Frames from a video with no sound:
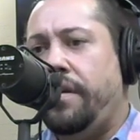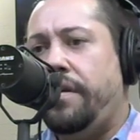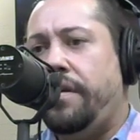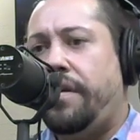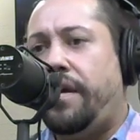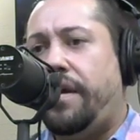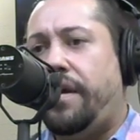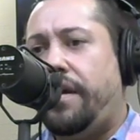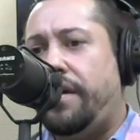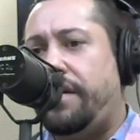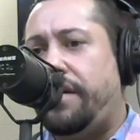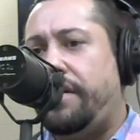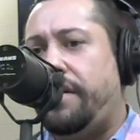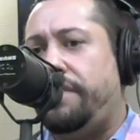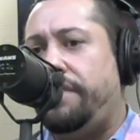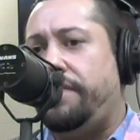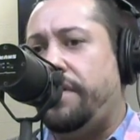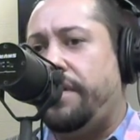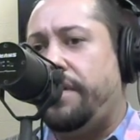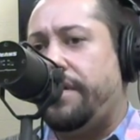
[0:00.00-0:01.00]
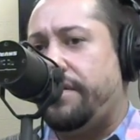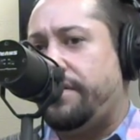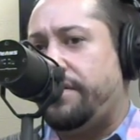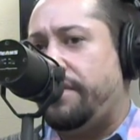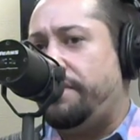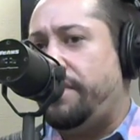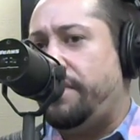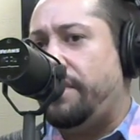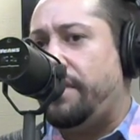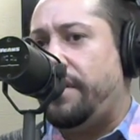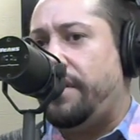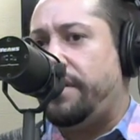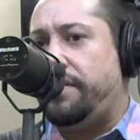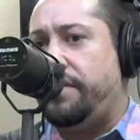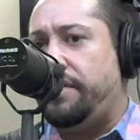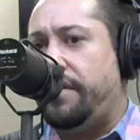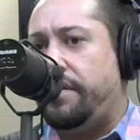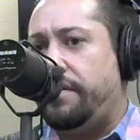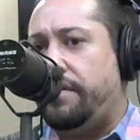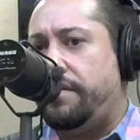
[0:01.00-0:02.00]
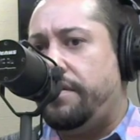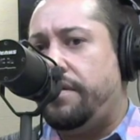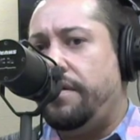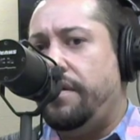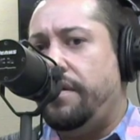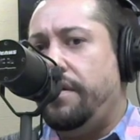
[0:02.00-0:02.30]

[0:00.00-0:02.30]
And I feel like something like this